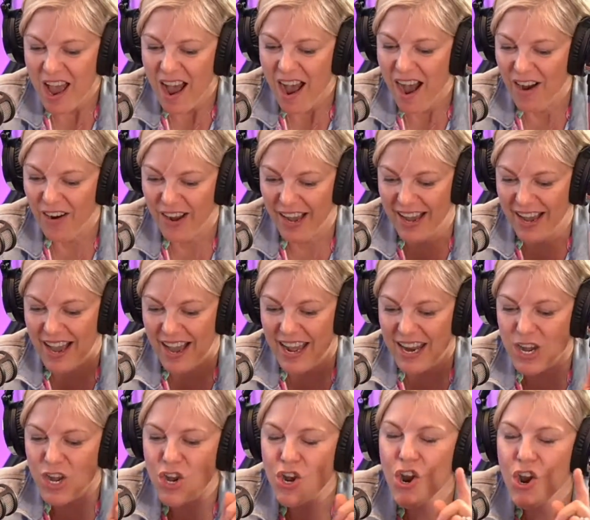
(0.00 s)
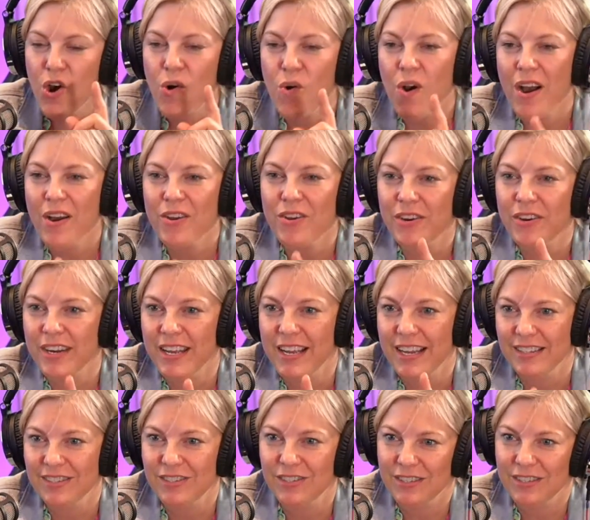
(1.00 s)
Okay. I know how you're going to
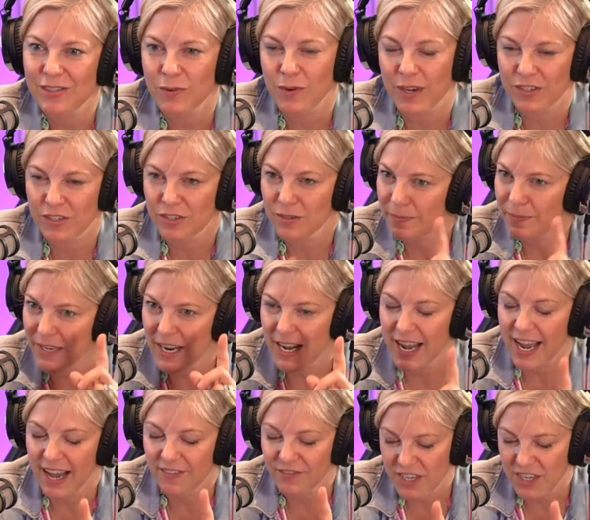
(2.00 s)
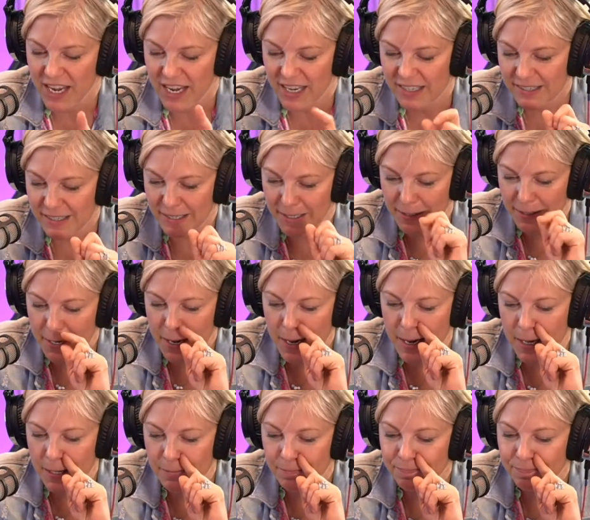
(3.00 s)
answer this question. Okay. But I have to ask it.
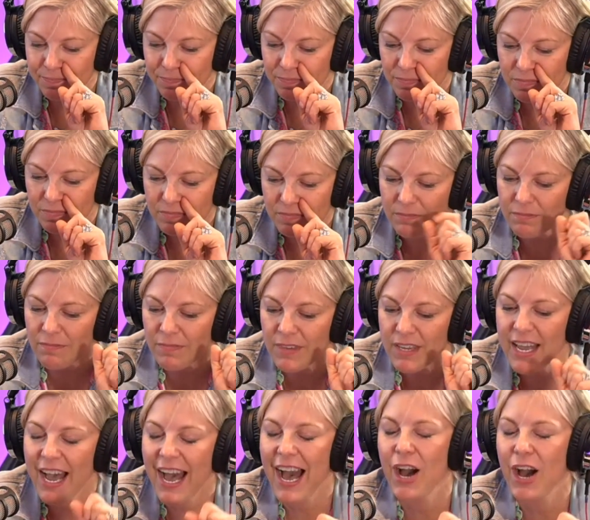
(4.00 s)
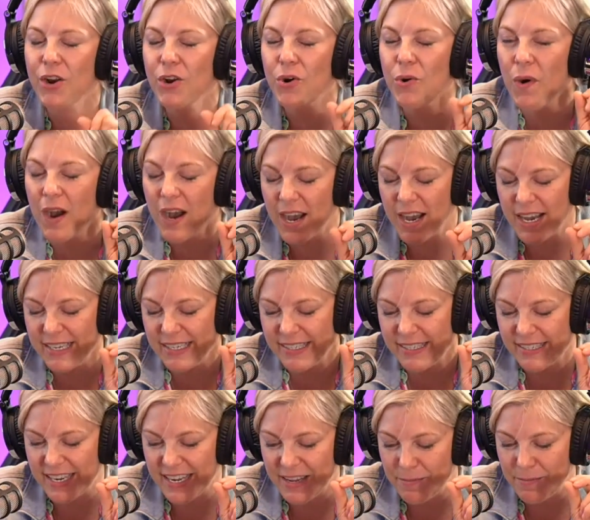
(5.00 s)
How do I
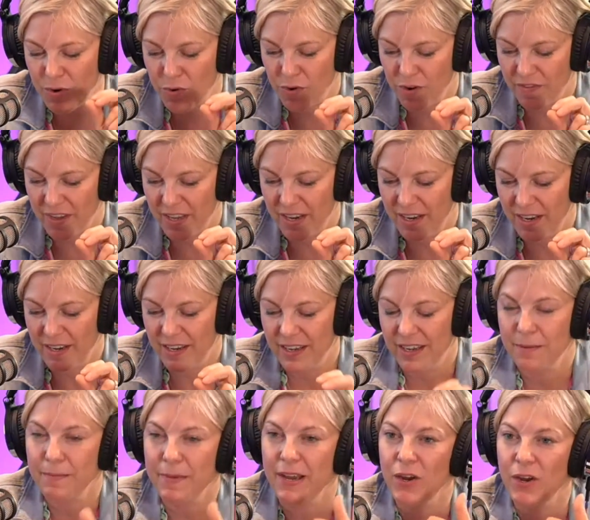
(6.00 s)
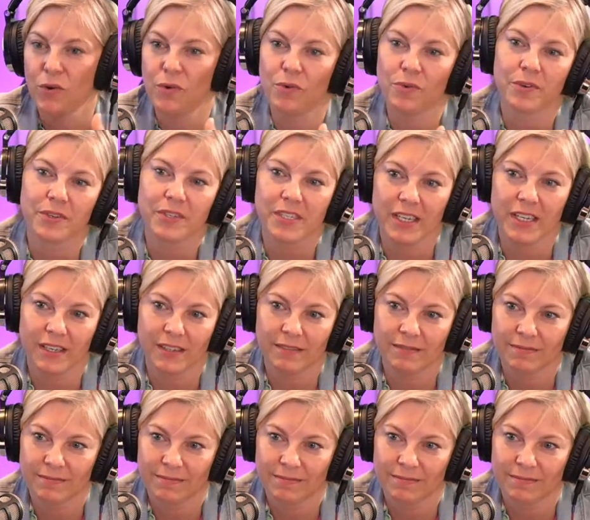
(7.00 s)
stay motivated in my own routine?